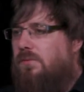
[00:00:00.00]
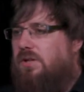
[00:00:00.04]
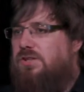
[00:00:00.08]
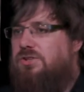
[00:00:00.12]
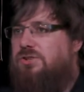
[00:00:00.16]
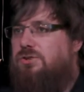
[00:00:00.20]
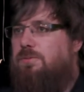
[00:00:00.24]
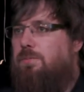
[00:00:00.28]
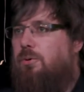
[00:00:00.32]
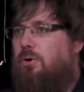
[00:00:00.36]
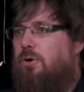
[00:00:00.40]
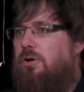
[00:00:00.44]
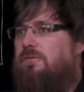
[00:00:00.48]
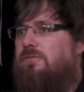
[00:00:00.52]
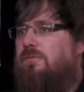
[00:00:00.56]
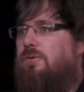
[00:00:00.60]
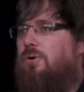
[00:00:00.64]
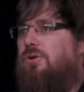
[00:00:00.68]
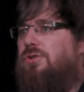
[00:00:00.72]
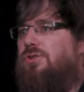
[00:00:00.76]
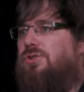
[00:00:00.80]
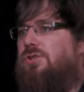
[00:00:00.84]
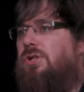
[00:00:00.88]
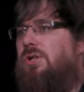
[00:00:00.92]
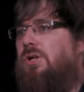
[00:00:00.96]
support
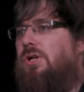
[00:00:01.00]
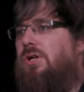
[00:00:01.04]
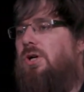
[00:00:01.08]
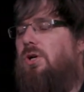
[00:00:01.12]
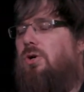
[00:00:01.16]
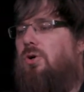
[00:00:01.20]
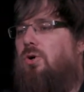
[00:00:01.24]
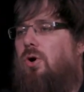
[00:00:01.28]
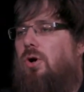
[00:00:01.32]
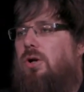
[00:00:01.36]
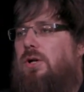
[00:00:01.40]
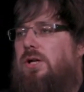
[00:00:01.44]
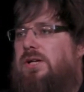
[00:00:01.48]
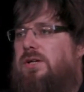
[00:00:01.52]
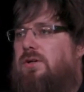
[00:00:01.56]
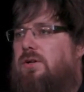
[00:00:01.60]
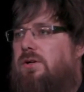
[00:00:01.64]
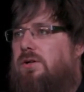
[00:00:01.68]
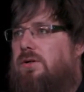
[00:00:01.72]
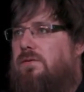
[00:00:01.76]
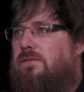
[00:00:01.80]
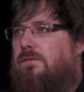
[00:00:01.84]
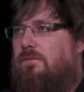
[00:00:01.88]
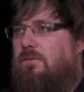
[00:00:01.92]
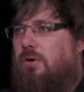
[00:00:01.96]
folks calling
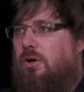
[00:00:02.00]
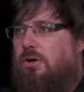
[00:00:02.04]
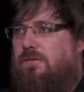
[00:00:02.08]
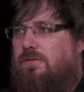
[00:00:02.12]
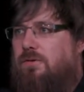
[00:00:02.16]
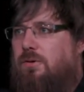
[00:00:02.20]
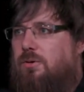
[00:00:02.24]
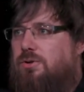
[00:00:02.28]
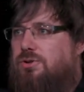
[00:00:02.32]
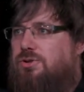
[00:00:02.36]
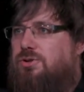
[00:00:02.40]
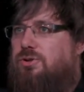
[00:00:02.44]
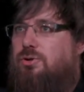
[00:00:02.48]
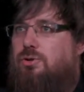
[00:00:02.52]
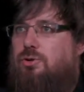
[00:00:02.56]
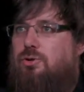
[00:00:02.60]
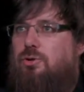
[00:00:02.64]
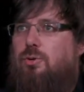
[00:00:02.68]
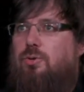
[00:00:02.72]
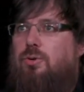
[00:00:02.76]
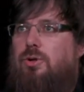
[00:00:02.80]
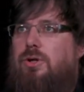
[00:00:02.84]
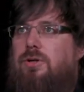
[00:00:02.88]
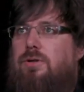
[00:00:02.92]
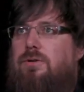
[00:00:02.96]
the workflows
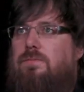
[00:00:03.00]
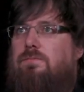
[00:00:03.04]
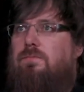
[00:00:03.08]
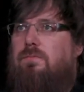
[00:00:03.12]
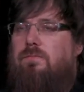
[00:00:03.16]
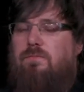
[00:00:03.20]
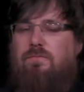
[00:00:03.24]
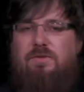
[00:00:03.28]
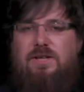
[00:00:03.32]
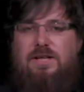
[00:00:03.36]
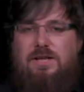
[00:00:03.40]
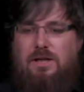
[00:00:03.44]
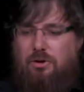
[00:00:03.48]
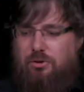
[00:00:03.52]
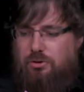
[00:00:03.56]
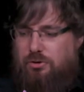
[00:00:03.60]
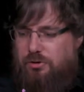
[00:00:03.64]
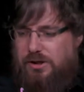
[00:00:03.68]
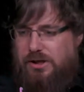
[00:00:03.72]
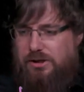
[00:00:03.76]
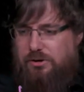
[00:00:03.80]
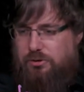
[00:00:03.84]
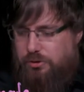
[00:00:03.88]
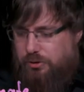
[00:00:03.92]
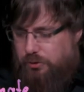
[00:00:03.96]
through the vCloud
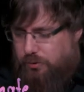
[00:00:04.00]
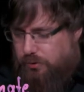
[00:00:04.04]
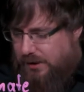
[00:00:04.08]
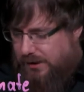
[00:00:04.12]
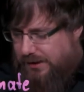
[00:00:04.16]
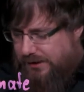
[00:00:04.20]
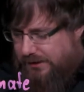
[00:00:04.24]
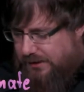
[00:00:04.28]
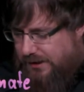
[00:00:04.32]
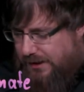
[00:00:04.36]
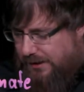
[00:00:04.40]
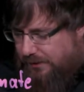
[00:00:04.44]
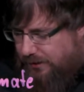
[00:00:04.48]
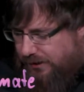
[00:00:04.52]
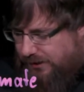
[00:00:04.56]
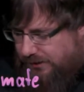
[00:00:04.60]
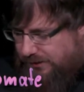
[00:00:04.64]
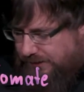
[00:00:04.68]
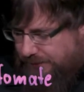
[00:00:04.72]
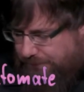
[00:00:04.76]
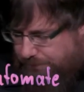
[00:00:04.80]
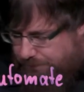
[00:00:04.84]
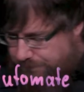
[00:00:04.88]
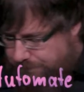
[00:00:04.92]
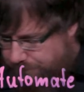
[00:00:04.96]
Director UI
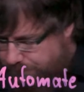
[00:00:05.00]
directly.